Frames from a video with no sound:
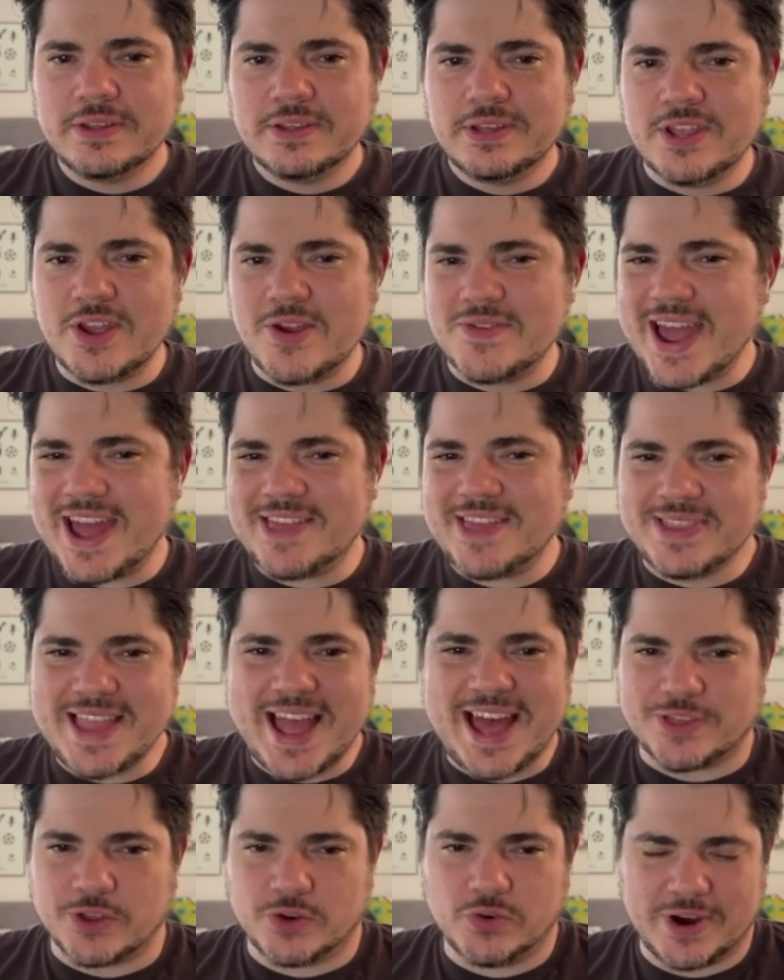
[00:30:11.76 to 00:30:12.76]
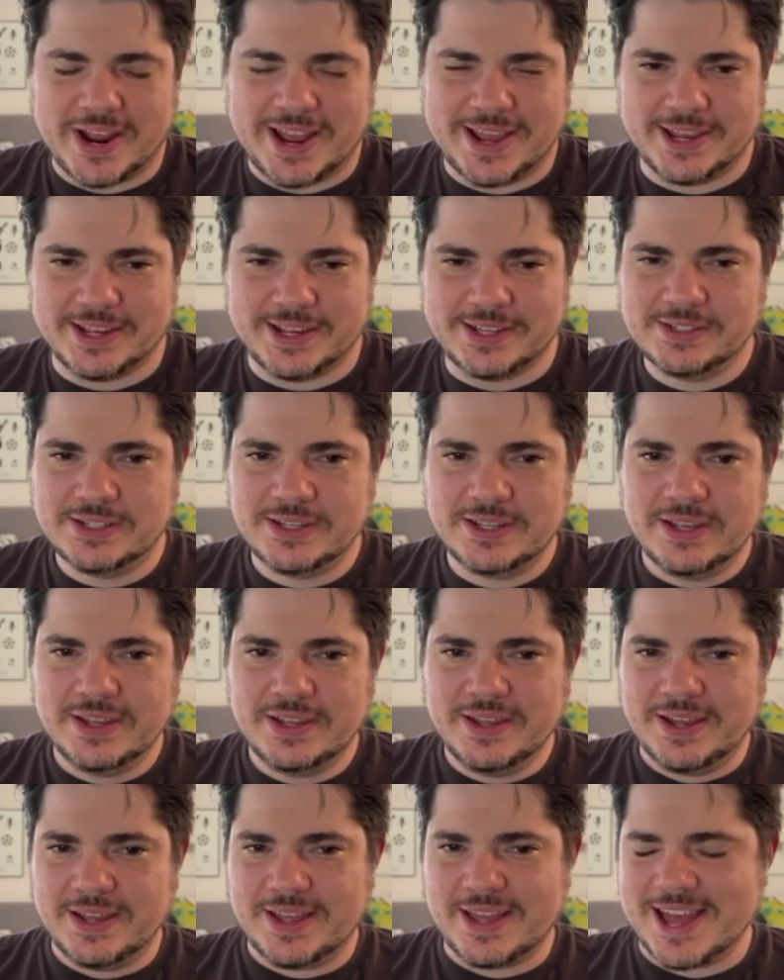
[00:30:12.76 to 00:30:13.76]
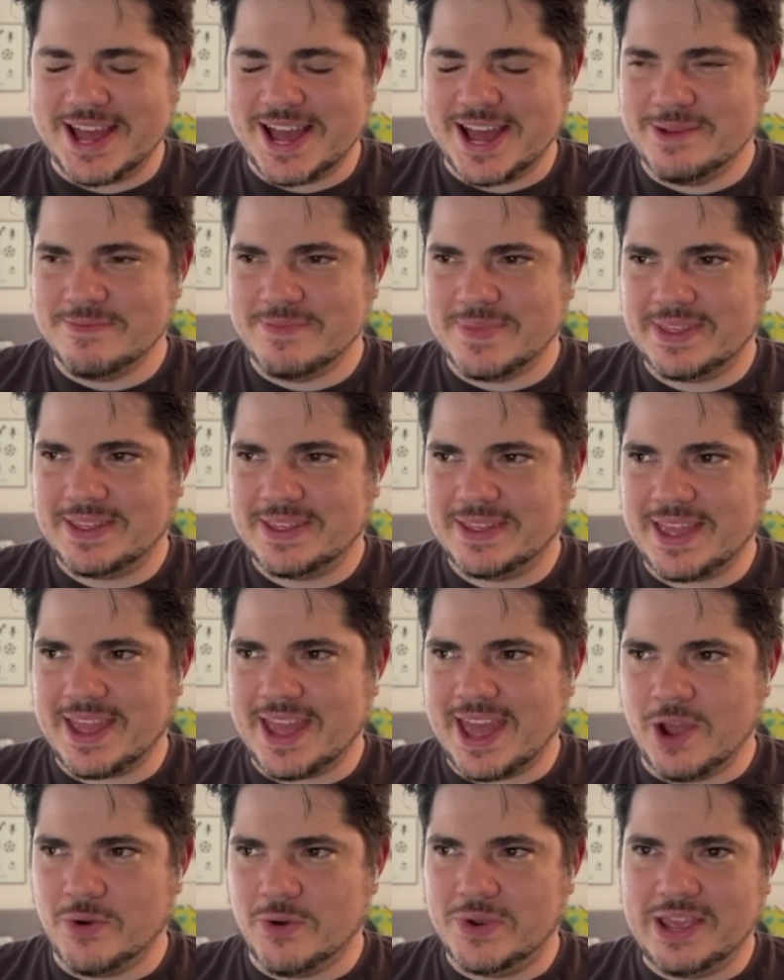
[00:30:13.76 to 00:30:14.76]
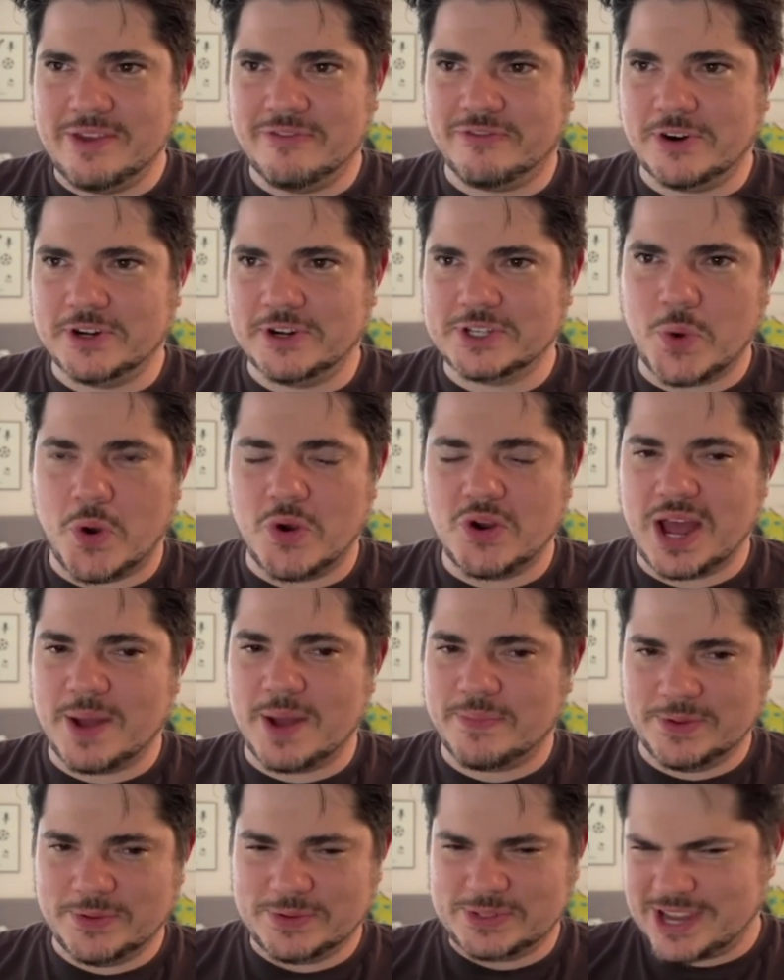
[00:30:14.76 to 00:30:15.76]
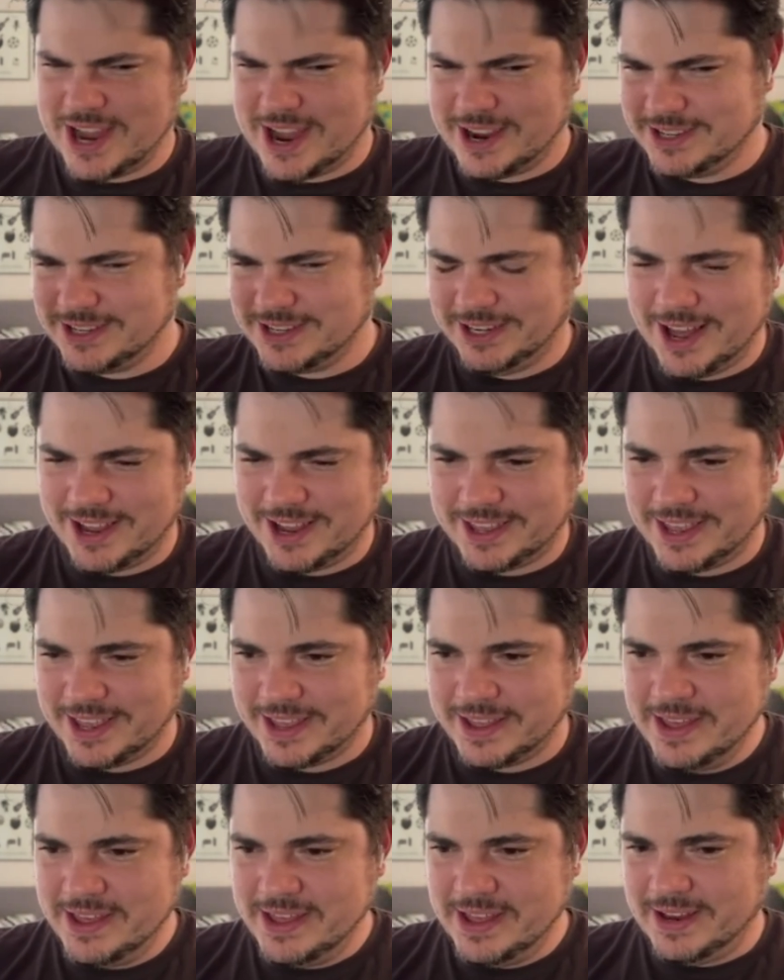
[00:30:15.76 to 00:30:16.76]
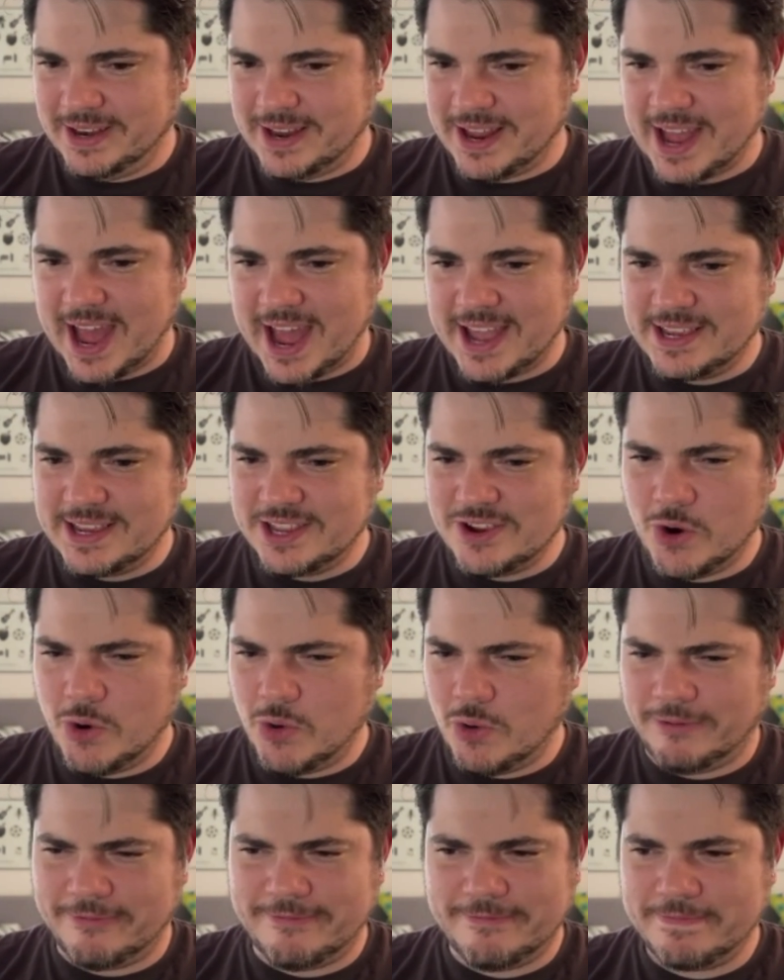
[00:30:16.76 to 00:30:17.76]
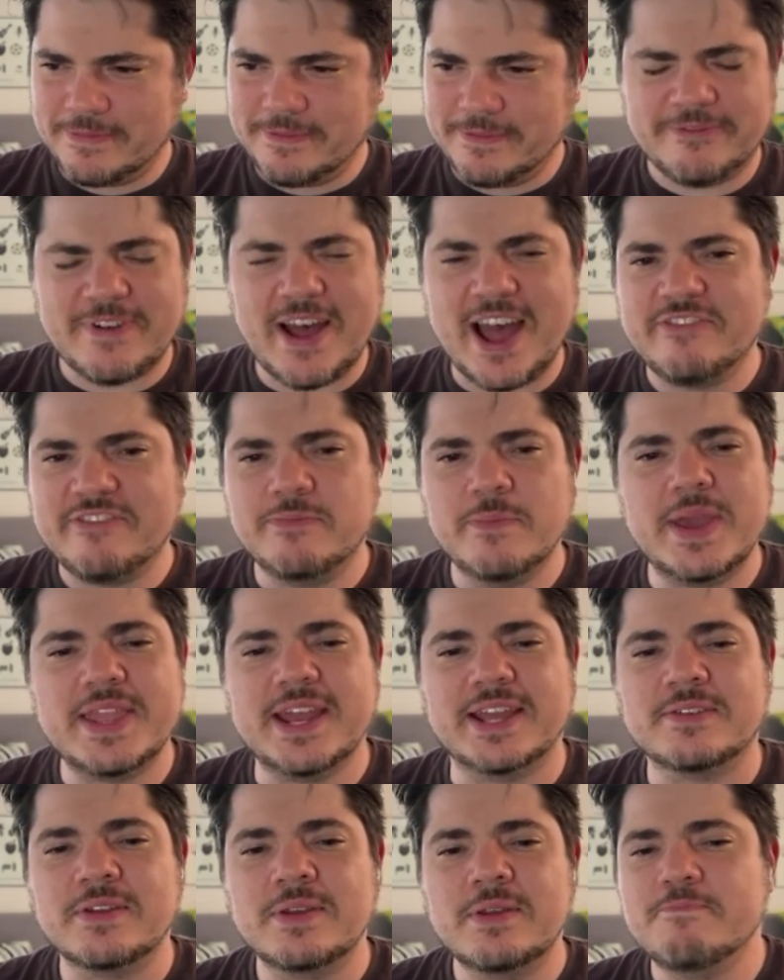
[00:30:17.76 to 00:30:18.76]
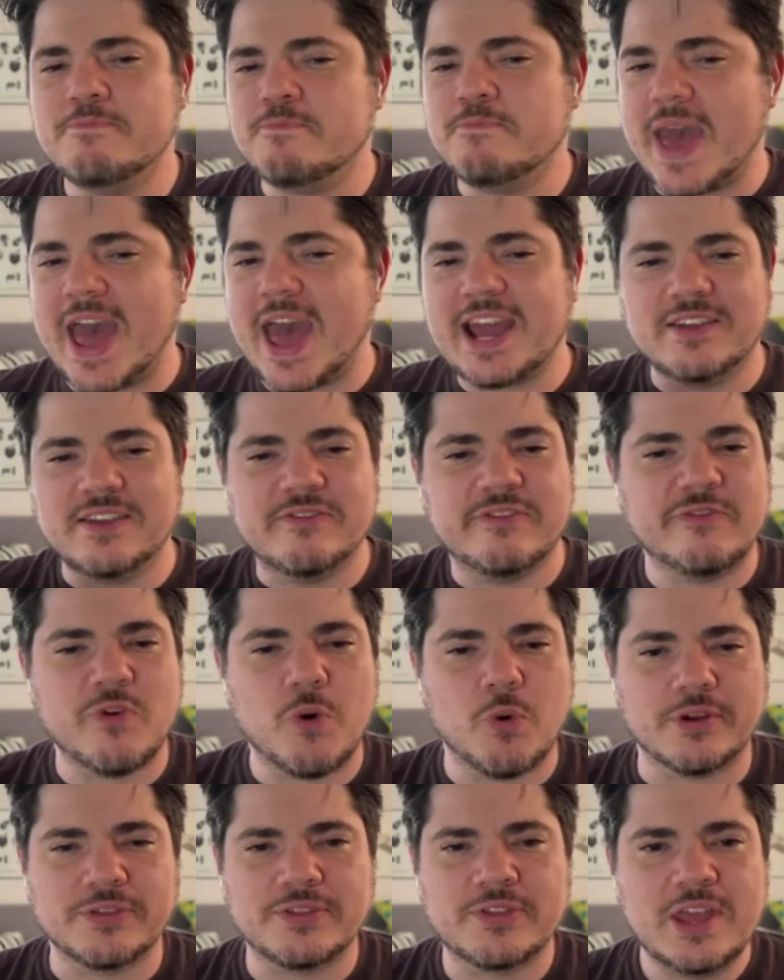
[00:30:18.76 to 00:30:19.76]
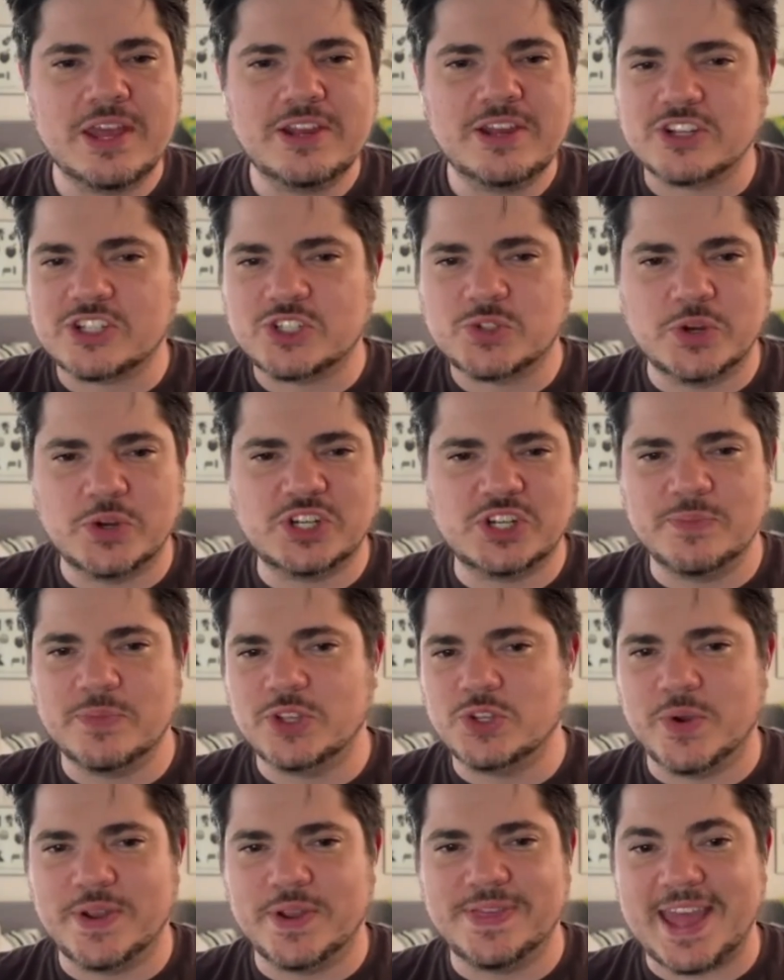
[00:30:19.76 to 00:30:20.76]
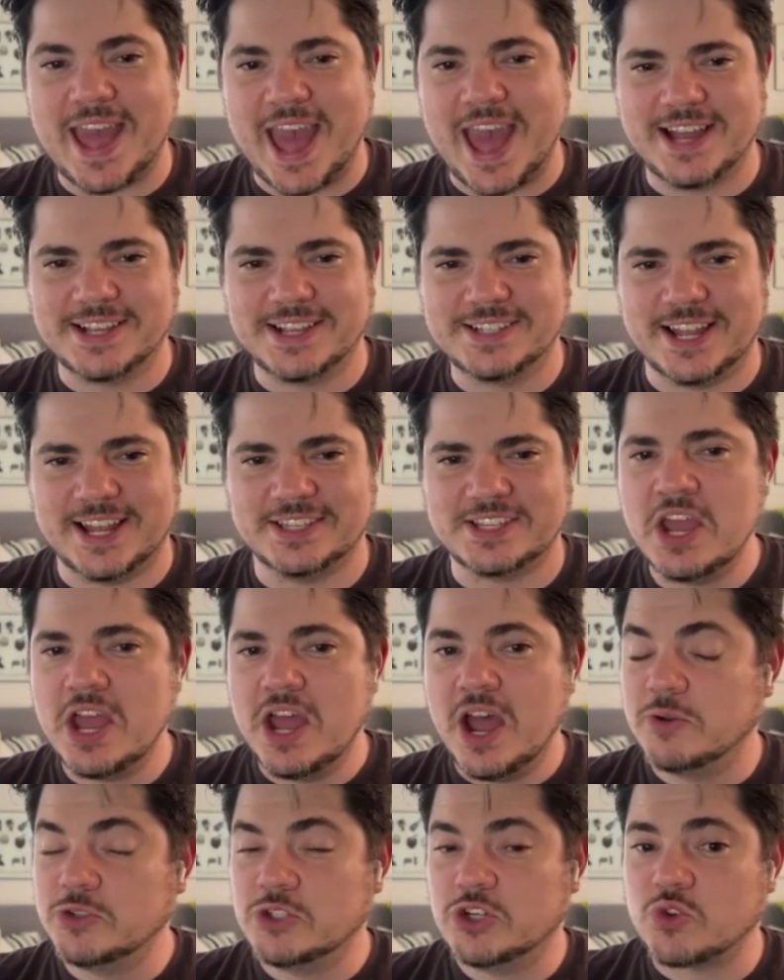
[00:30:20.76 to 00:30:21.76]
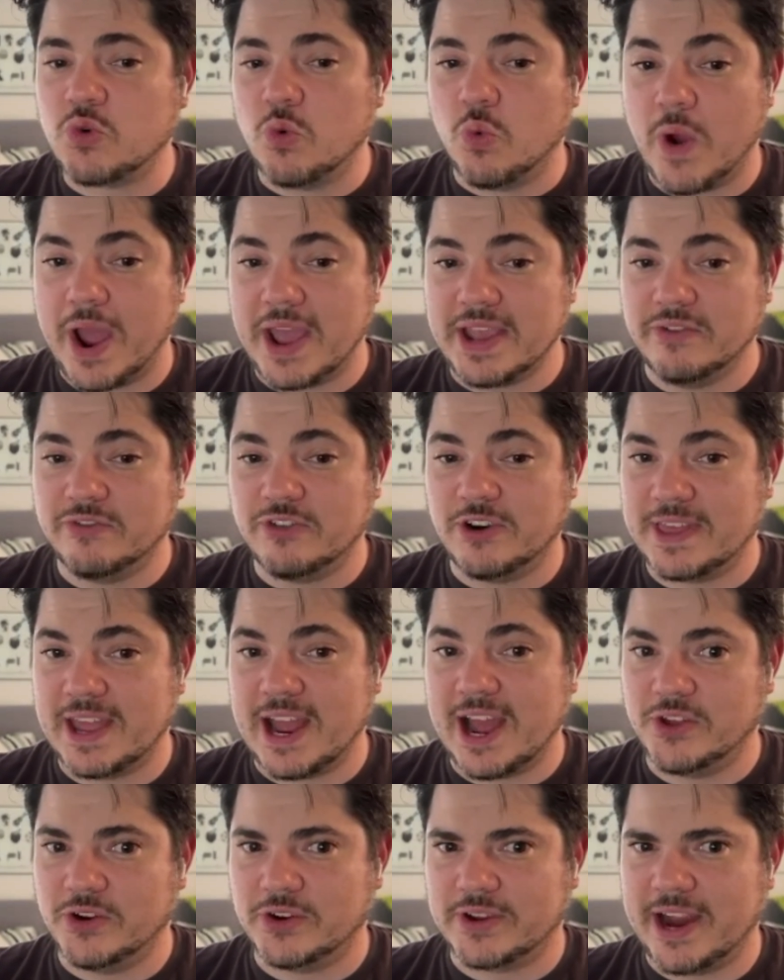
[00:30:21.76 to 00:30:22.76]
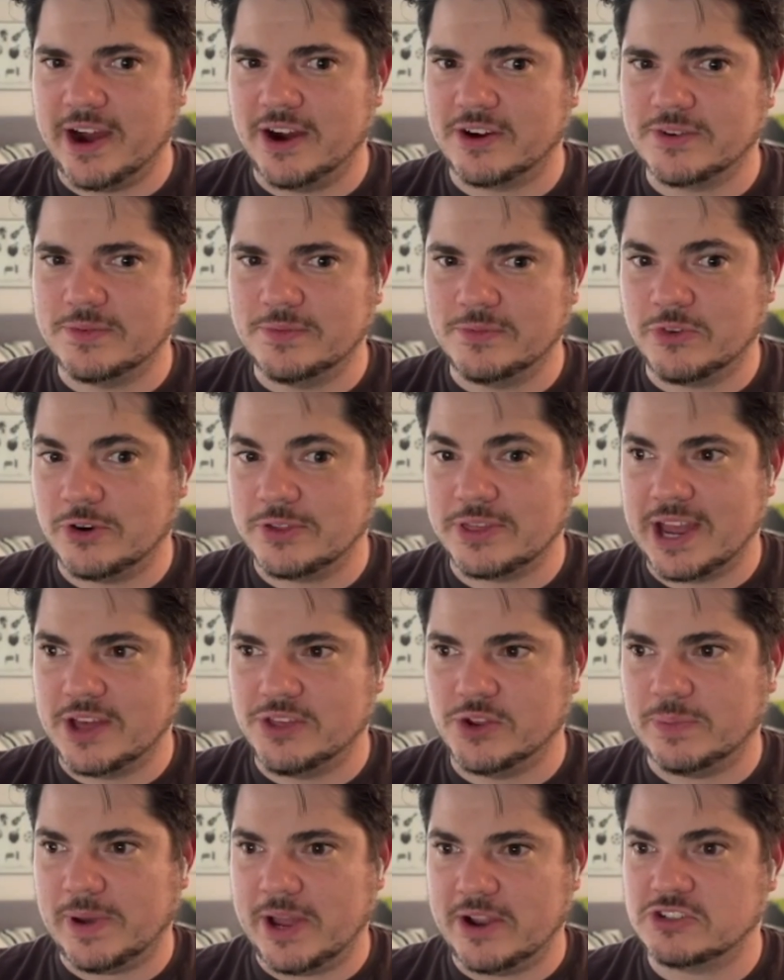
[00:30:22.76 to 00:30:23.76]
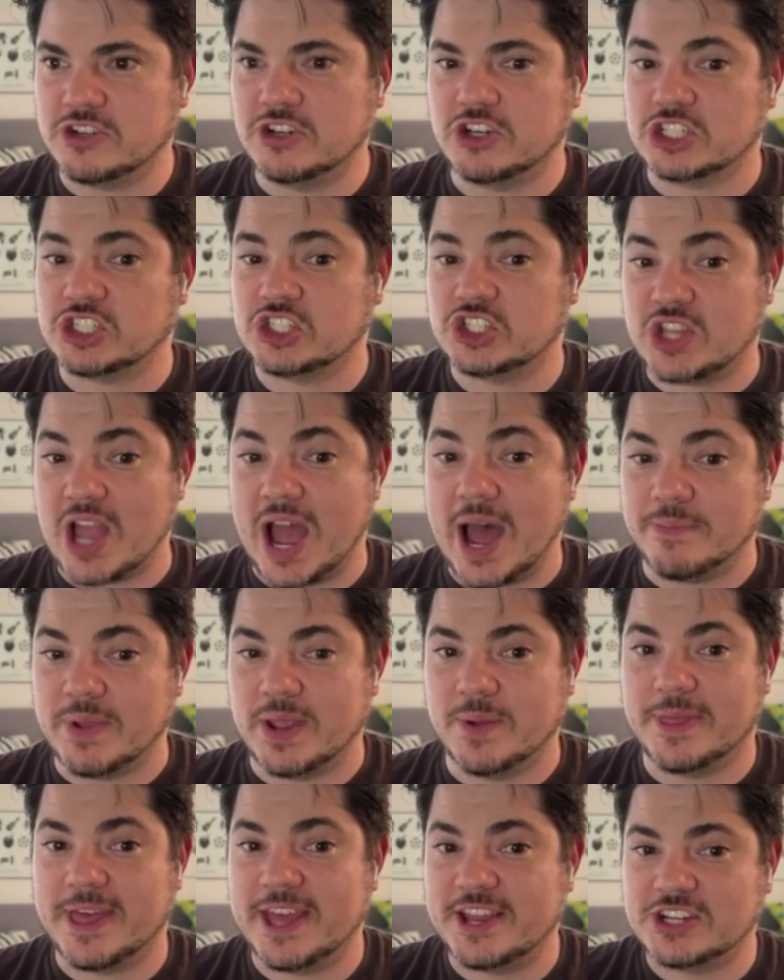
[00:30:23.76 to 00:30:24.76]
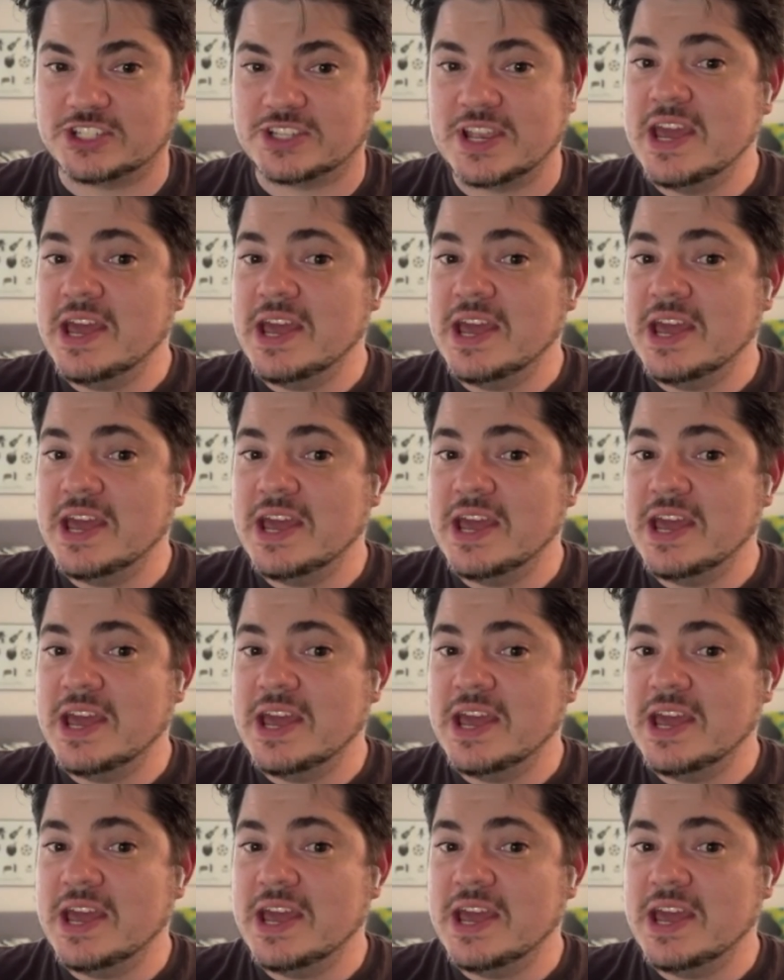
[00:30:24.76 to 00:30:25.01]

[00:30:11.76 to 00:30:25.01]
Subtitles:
not the greatest. Um, and when he first woke up and was talking to Lucky, like I did a whole 5 minute back and forth, just switching between the accents. I was just waiting for the other players to just stop me, but they just